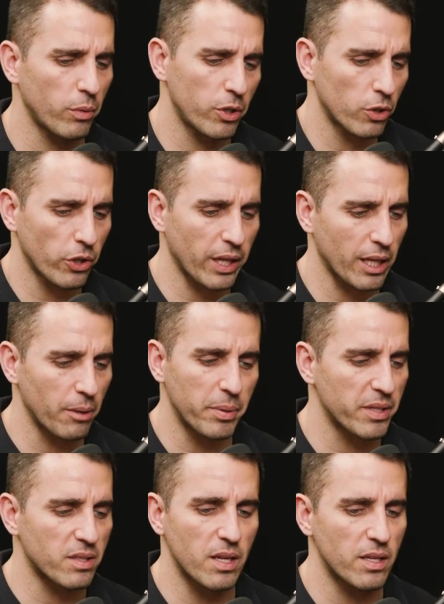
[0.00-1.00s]
when you're looking at a
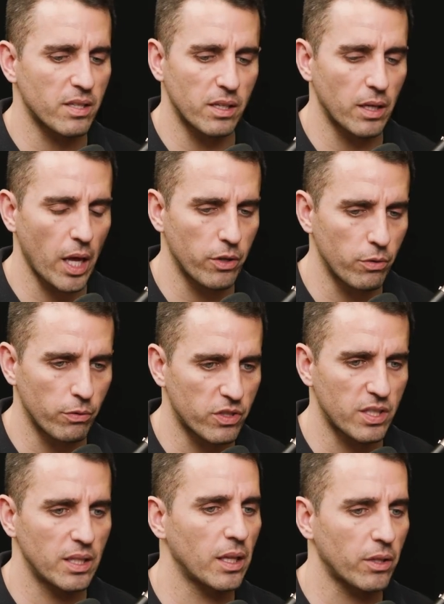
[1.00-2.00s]
business and and you
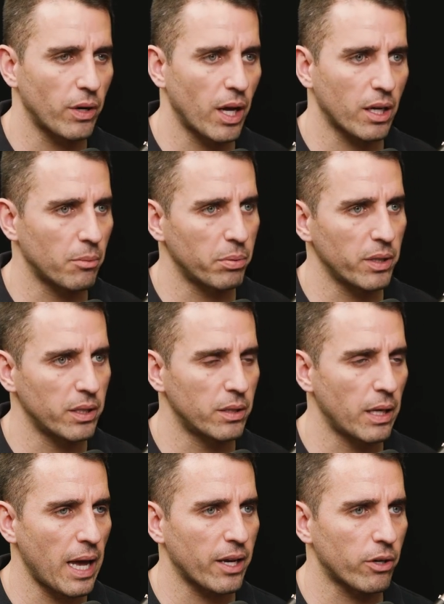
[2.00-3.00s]
see that they're not complete
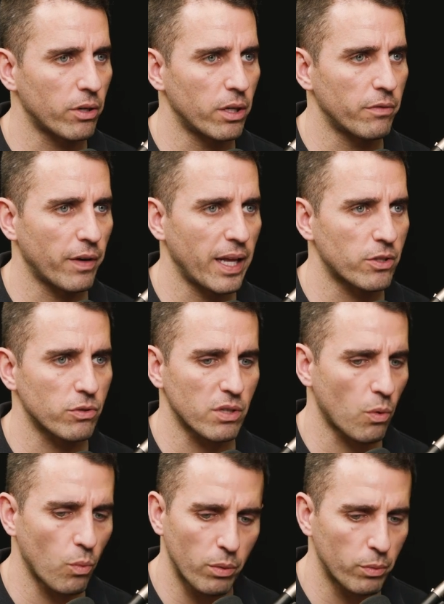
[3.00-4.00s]
and accurate financials,
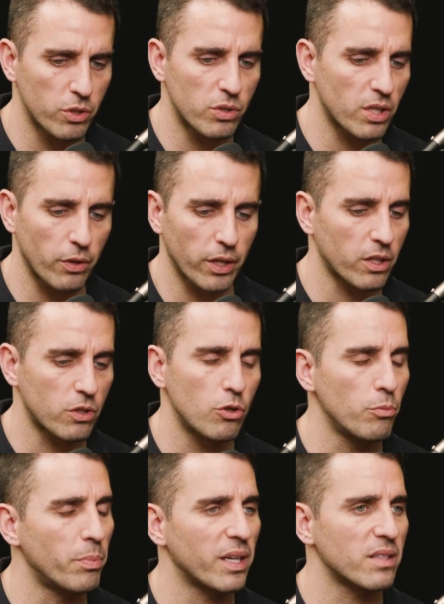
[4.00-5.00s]
like what would you say are like the
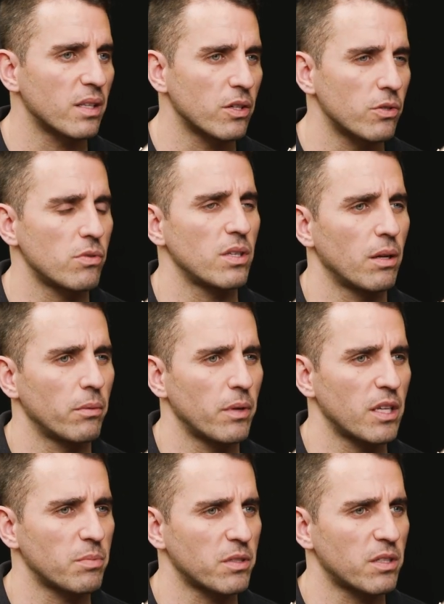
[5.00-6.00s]
two biggest things you see as